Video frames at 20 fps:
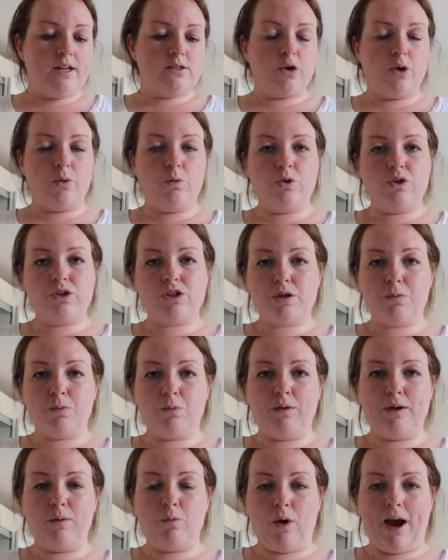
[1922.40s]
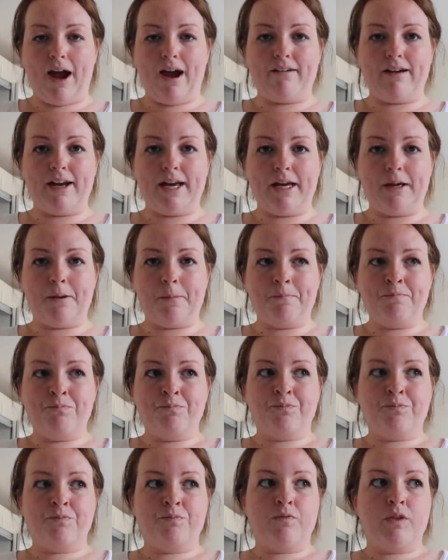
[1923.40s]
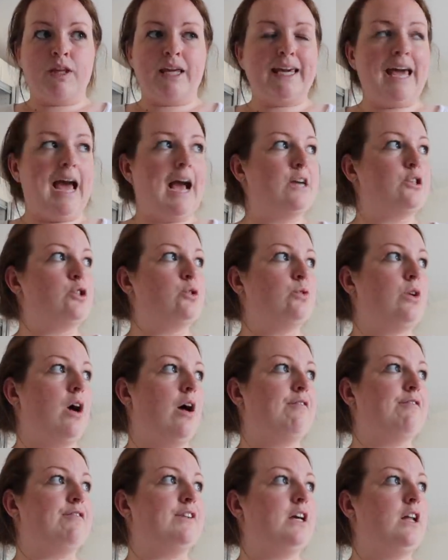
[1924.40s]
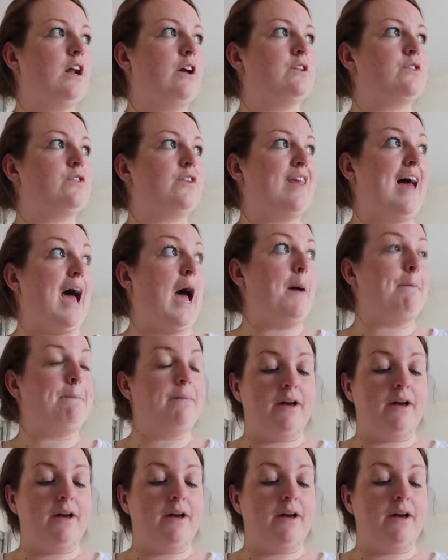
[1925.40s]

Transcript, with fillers: So I want to be wearing casual comfy clothes for that